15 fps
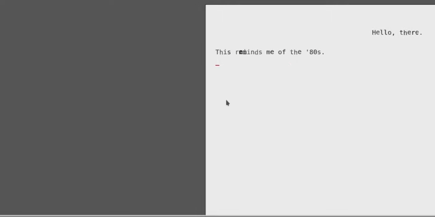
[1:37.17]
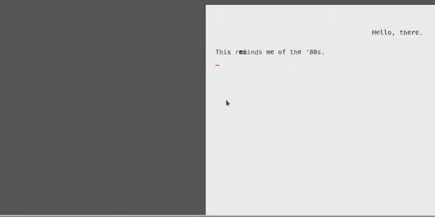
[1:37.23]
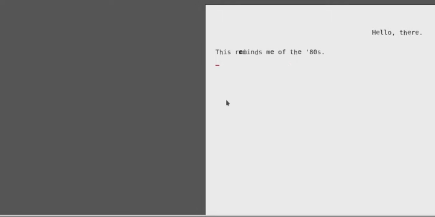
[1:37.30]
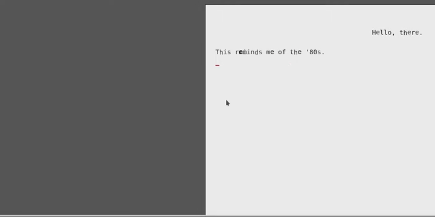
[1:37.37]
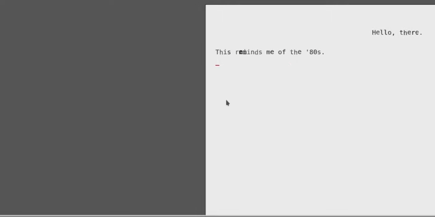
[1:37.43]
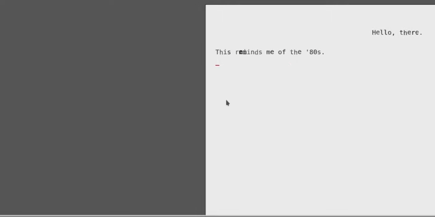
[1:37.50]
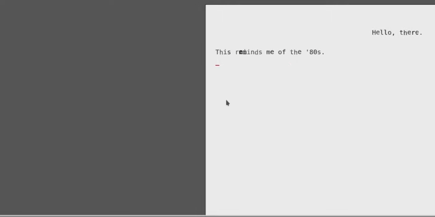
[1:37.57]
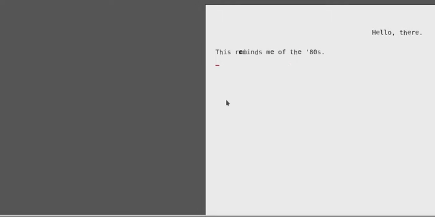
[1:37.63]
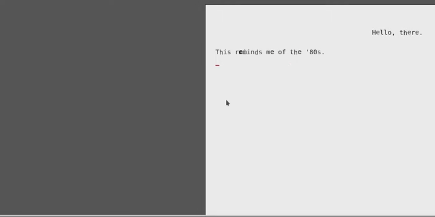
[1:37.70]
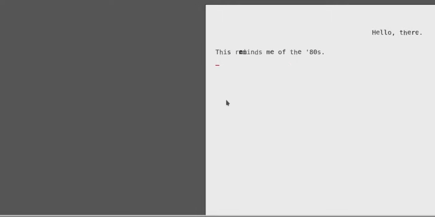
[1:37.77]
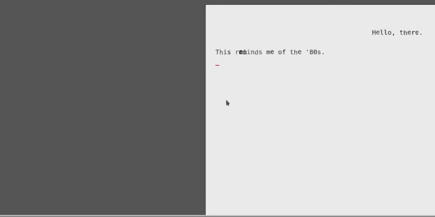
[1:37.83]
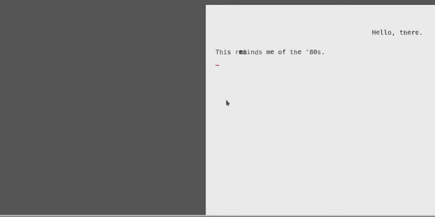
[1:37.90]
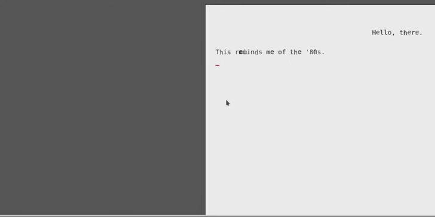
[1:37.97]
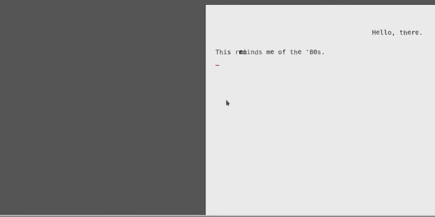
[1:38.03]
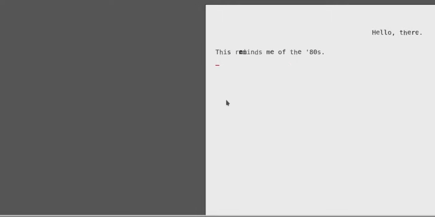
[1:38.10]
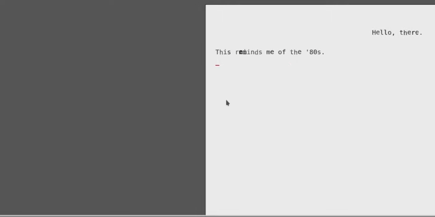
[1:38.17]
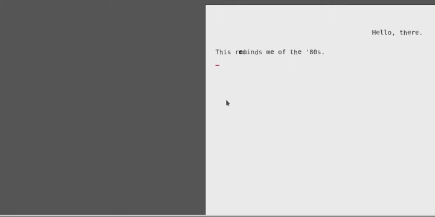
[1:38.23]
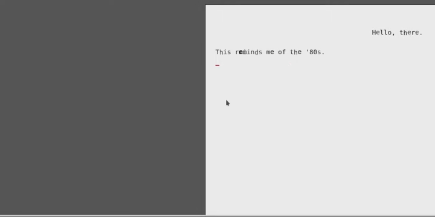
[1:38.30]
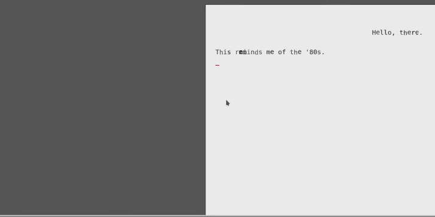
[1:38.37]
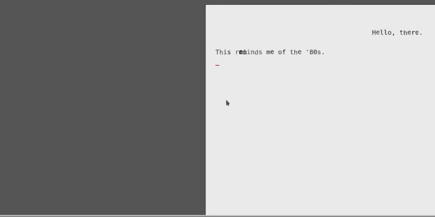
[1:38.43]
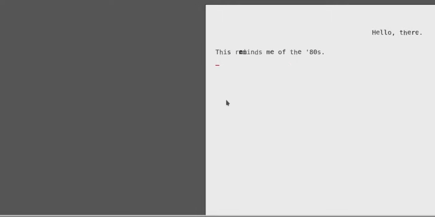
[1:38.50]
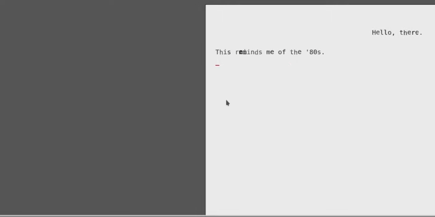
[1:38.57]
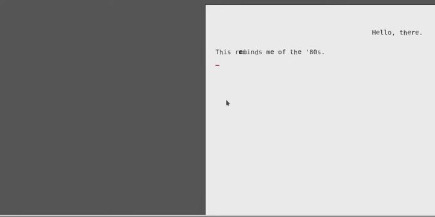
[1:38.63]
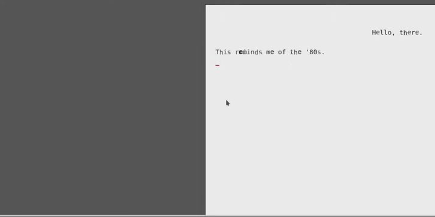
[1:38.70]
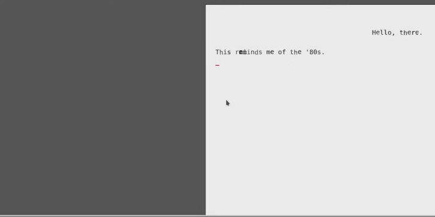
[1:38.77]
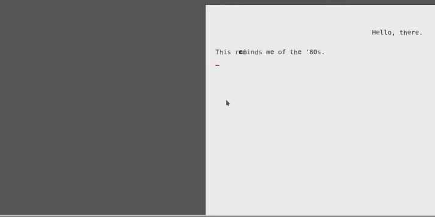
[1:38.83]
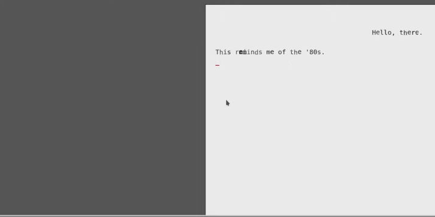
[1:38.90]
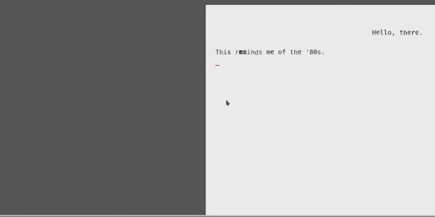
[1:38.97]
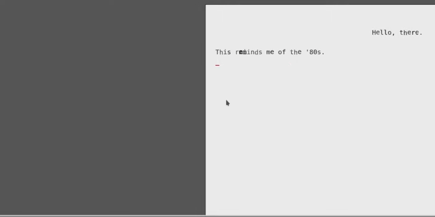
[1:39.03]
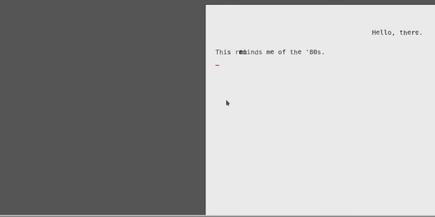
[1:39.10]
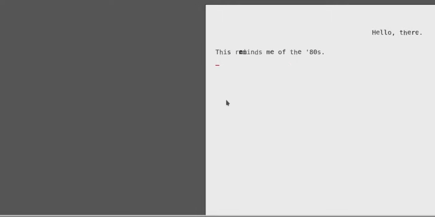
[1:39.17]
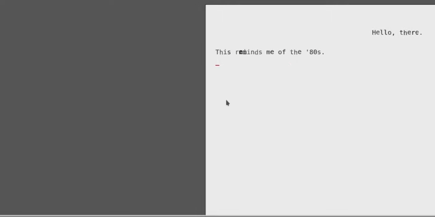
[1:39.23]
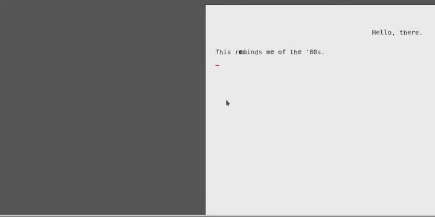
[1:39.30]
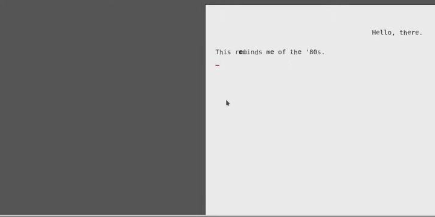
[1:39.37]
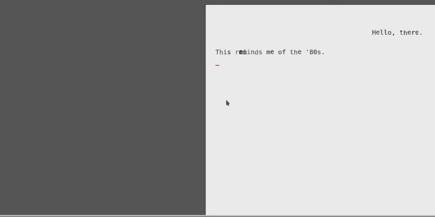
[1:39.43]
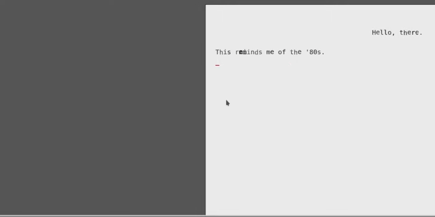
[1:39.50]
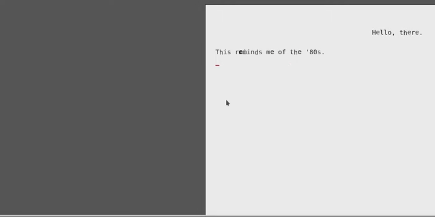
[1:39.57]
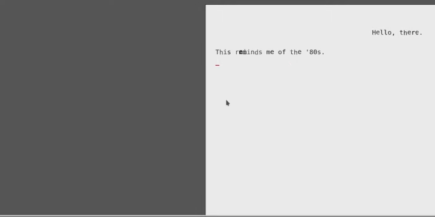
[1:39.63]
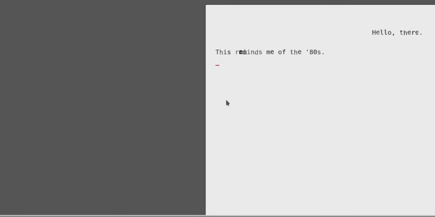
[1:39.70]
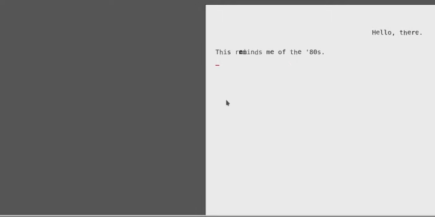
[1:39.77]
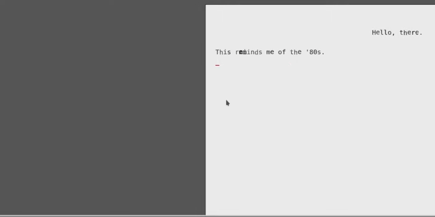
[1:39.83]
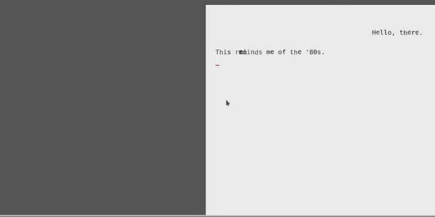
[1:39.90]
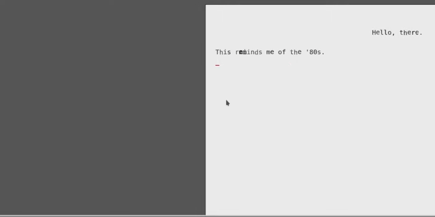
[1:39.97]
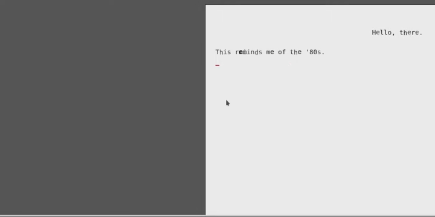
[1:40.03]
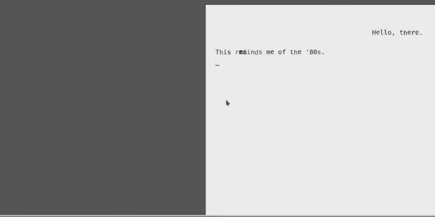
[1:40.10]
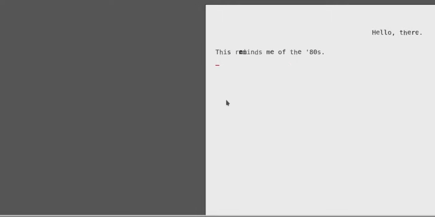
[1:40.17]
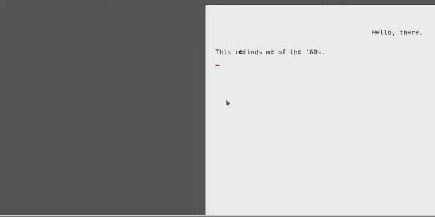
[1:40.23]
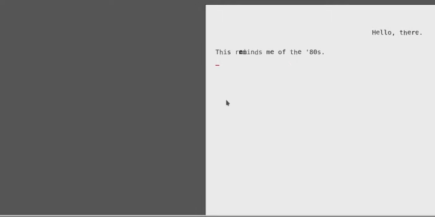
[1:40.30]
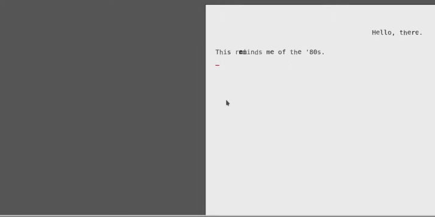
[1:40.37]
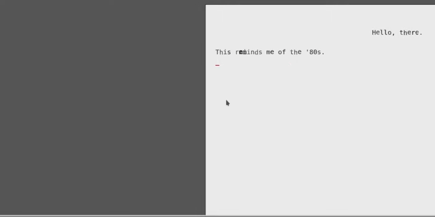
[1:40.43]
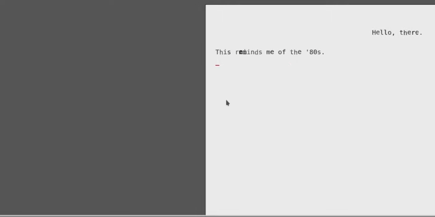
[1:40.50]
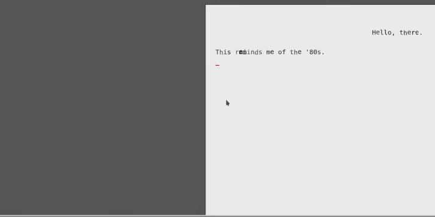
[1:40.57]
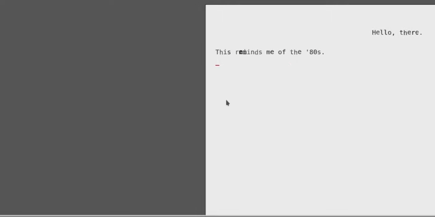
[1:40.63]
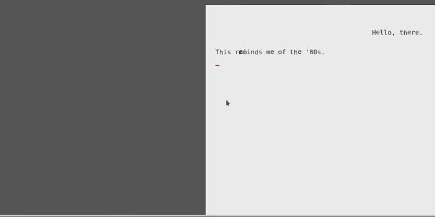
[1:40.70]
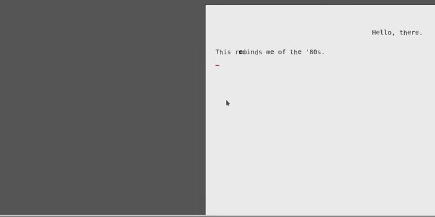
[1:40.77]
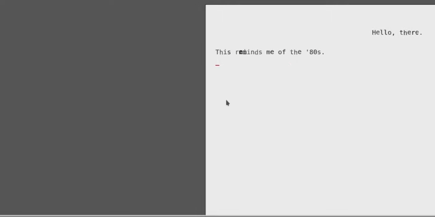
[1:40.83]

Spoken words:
No face is visible, so there are no lips to read.